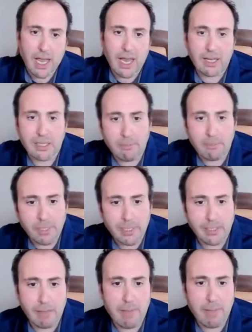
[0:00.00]
and
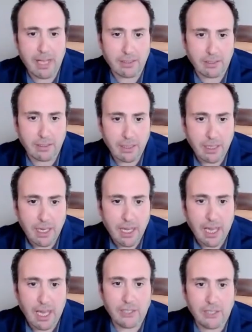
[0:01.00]
completely abandoned
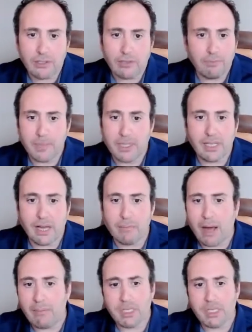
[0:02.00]
and you could have picked up
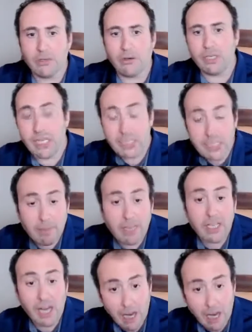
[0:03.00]
amazon and some
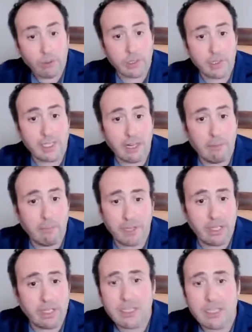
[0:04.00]
other high quality
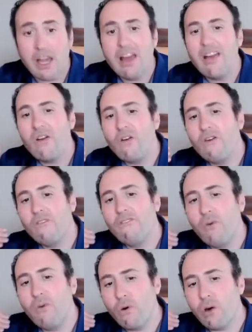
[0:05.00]
companies
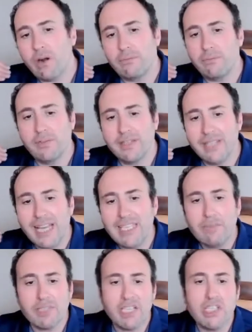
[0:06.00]
for
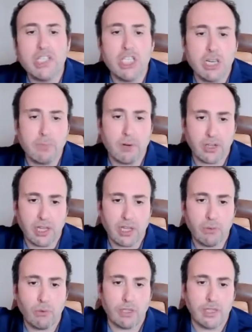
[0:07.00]
90% cheaper than they
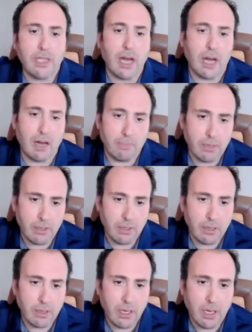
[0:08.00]
were at the top
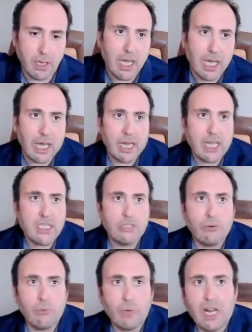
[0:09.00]
and I
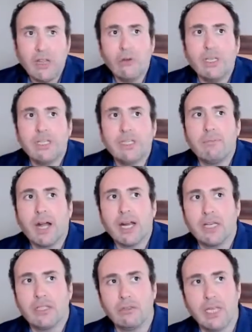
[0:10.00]
so when I look at the
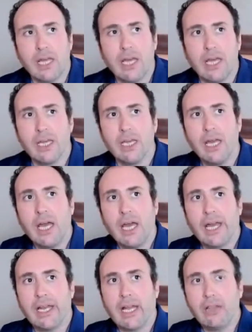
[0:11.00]
market today
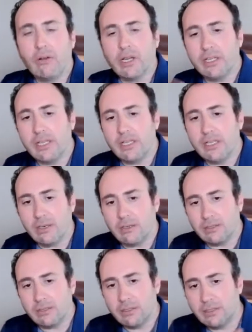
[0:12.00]
and I look at the you
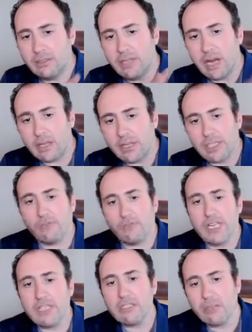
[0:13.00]
know darlings of
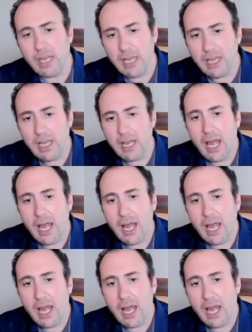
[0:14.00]
yesterday,